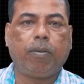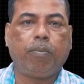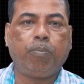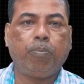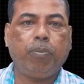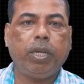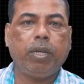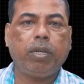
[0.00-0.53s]

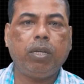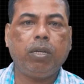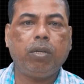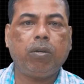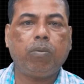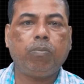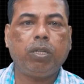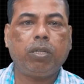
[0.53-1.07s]
making
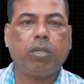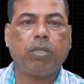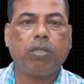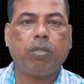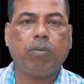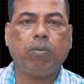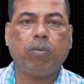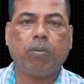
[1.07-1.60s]

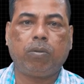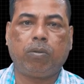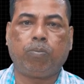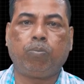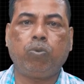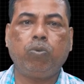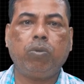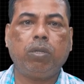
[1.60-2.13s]
communication
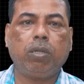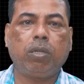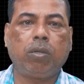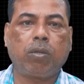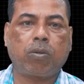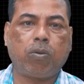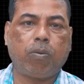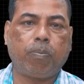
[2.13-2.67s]
more
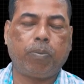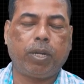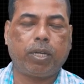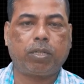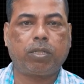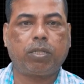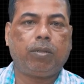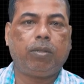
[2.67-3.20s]
complex.